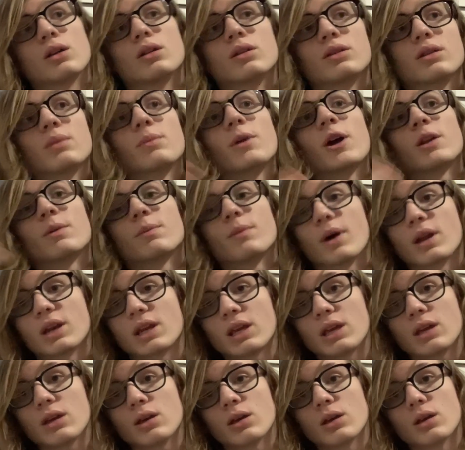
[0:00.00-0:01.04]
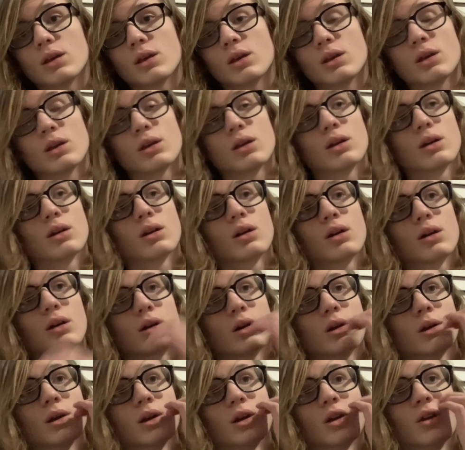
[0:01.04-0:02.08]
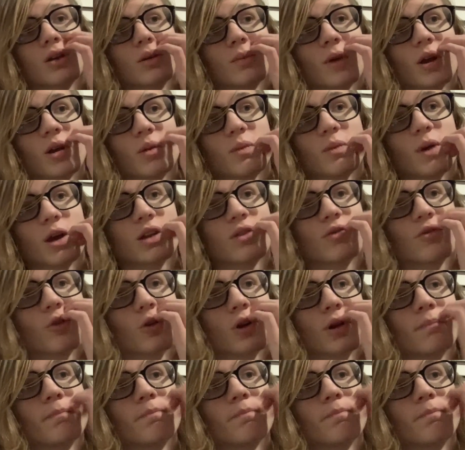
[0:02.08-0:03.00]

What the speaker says: amount of money, a good amount of money for it.